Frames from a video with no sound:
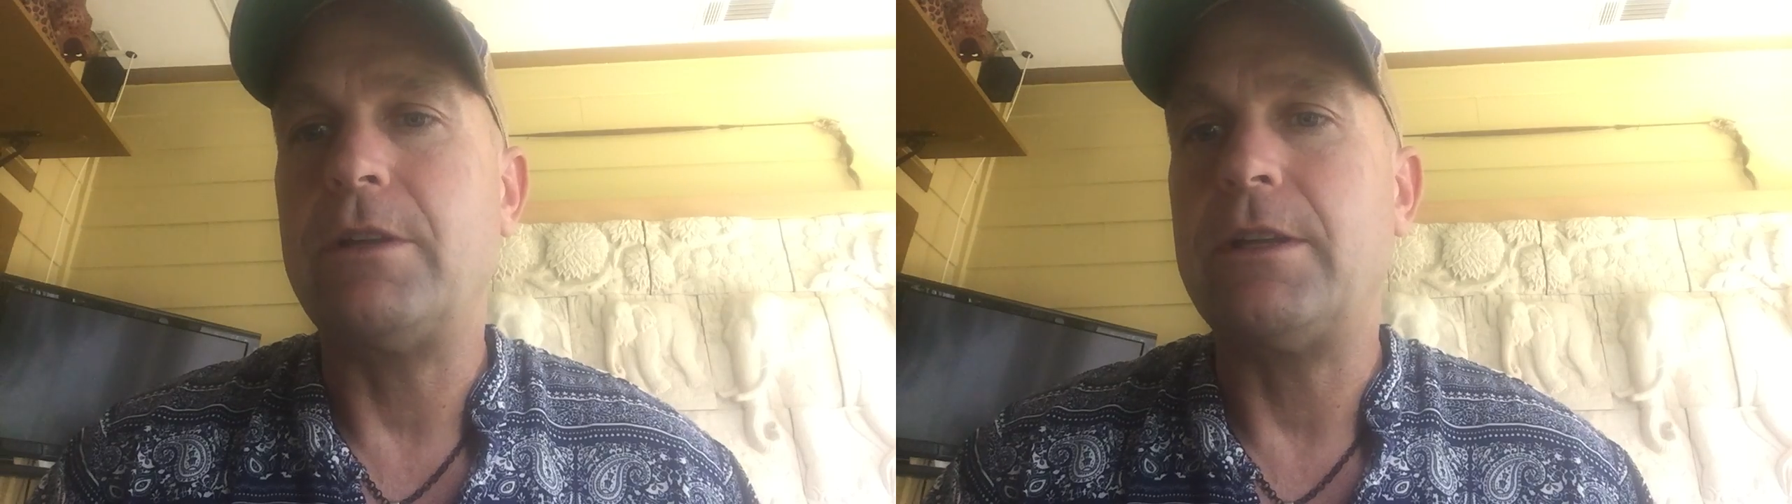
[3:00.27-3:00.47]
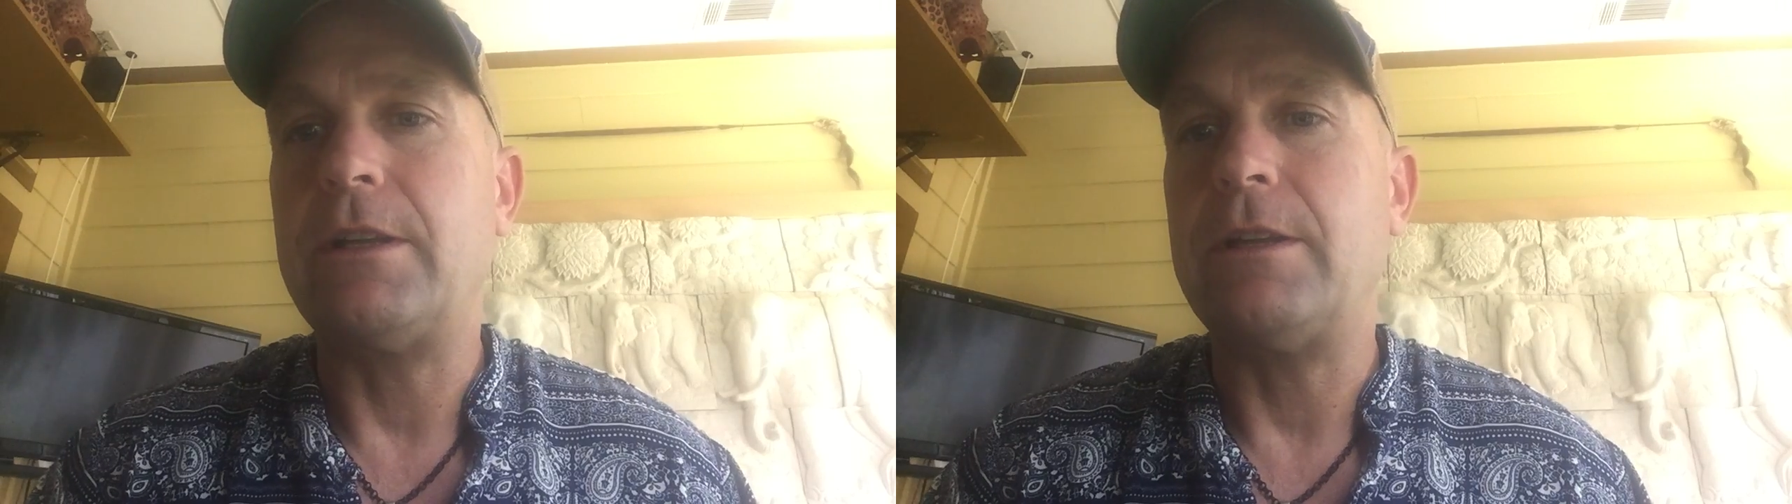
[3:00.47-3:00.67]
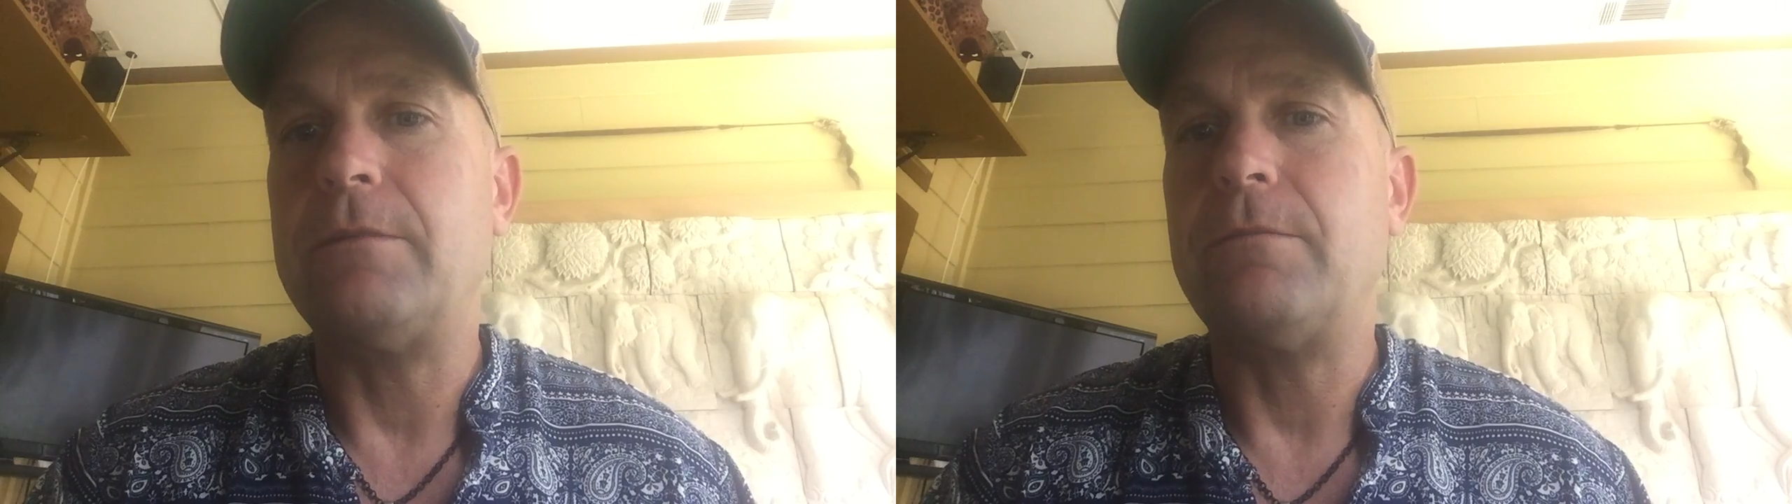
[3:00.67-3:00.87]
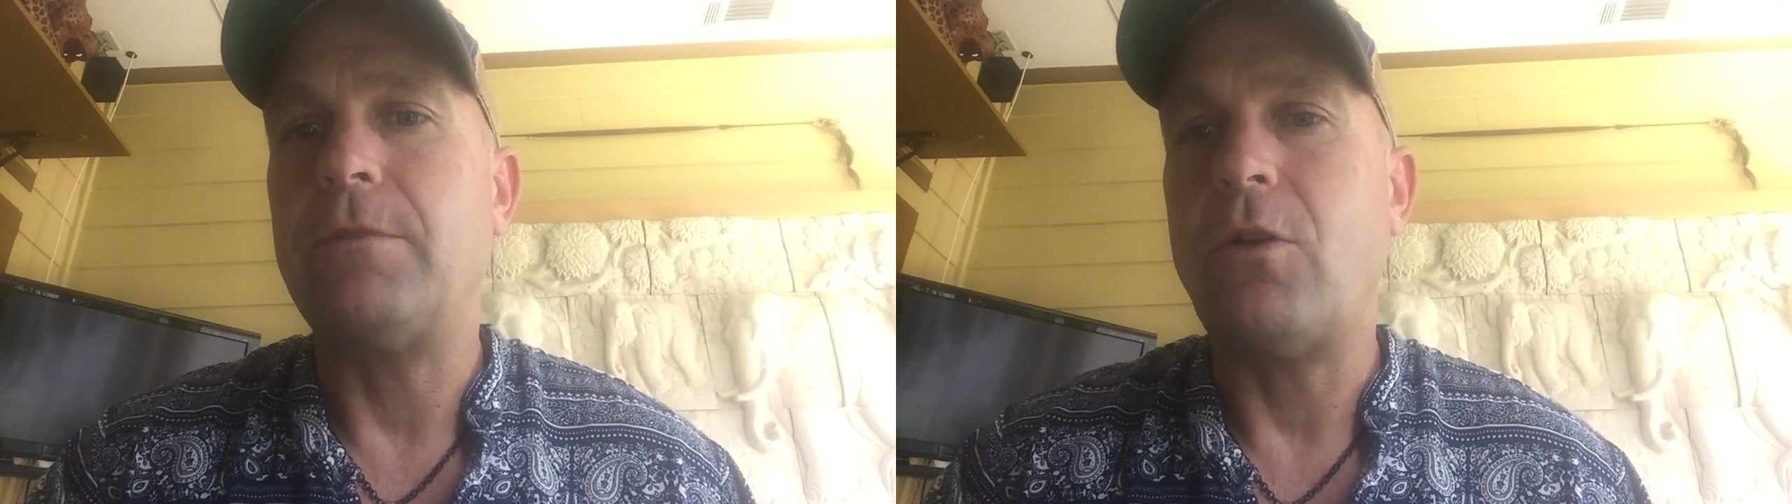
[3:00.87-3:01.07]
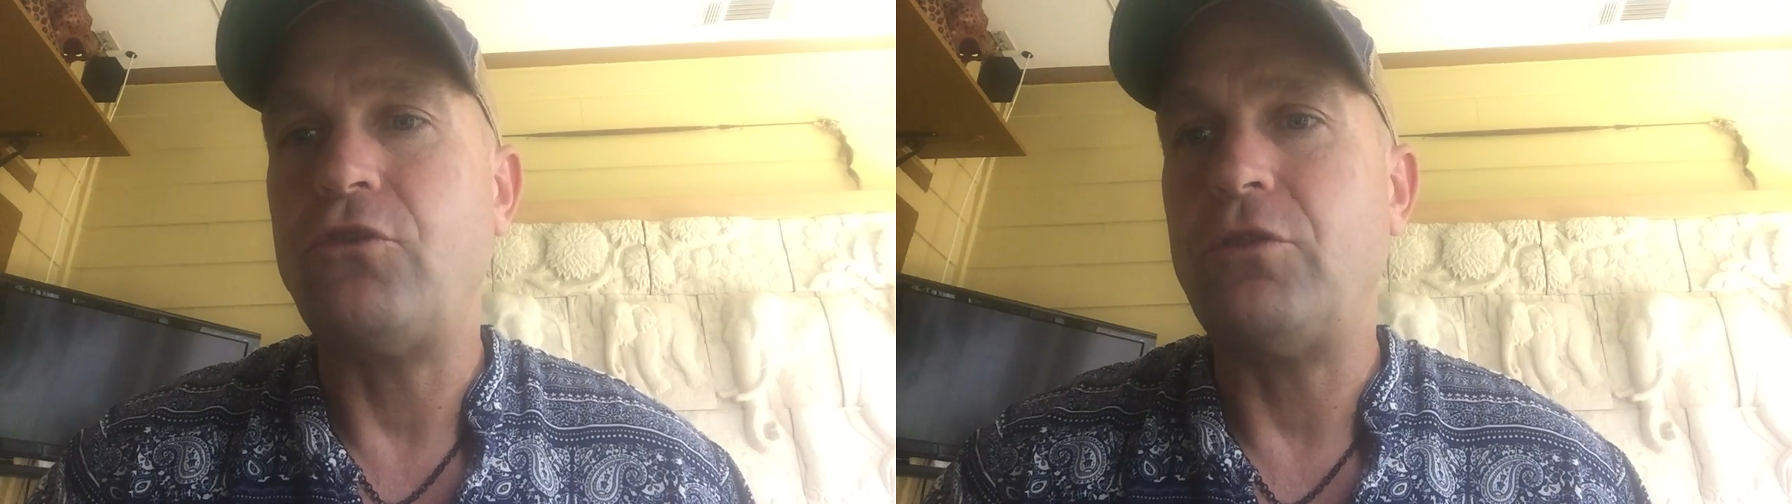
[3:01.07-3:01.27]

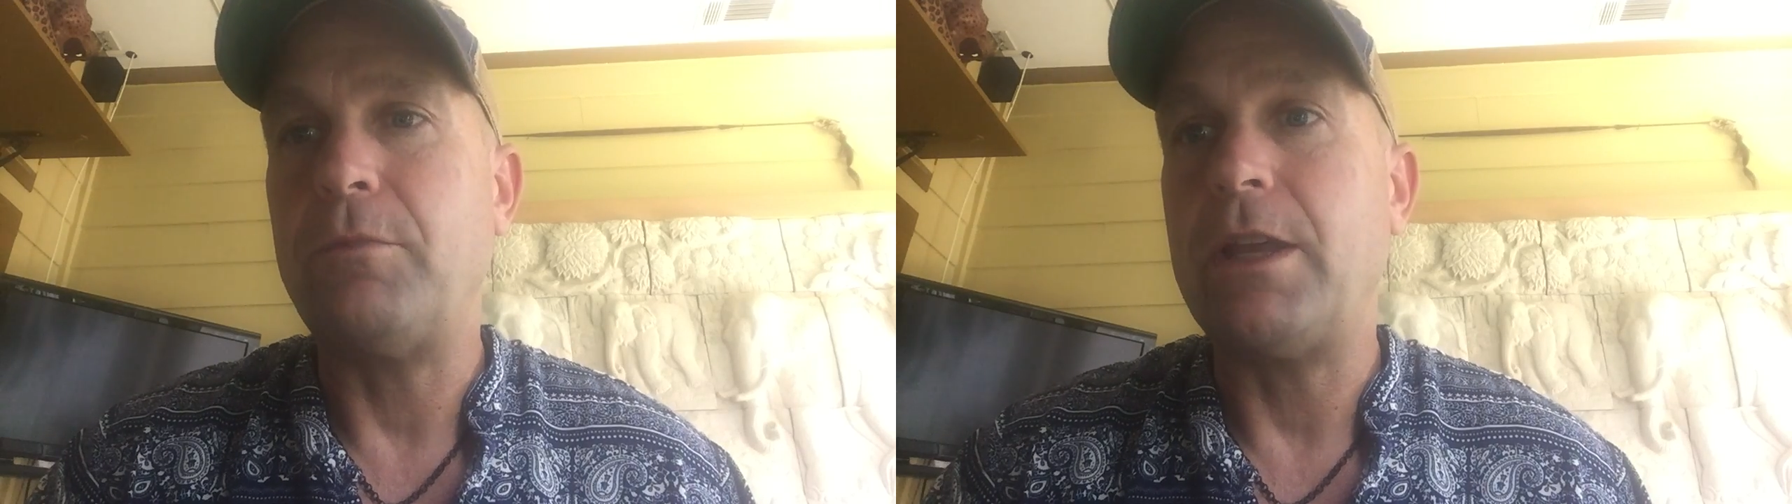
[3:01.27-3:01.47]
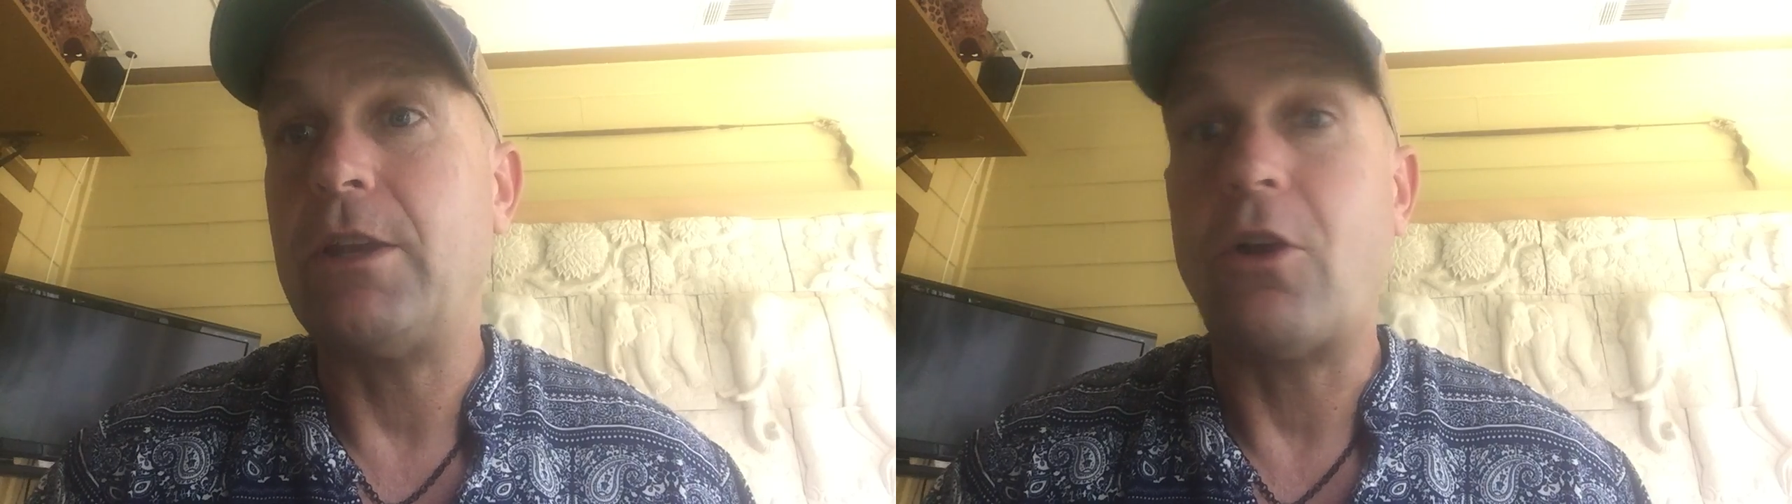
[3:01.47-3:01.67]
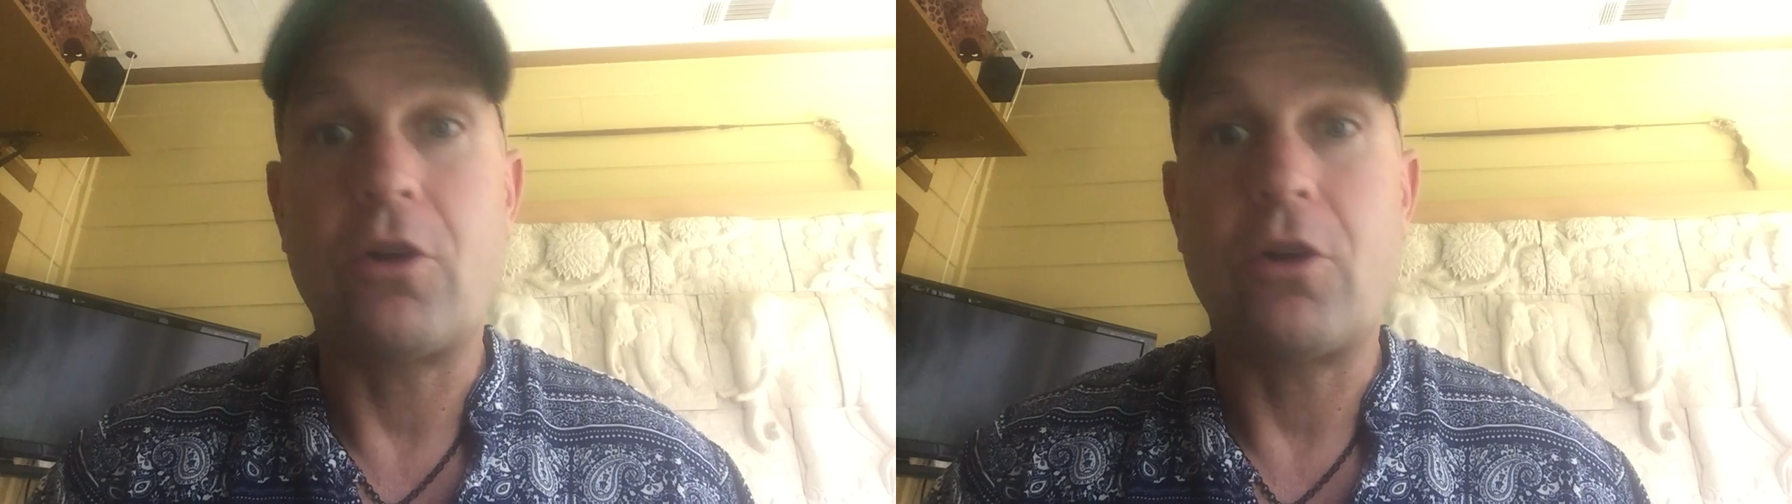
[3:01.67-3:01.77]
Ho Chi Minh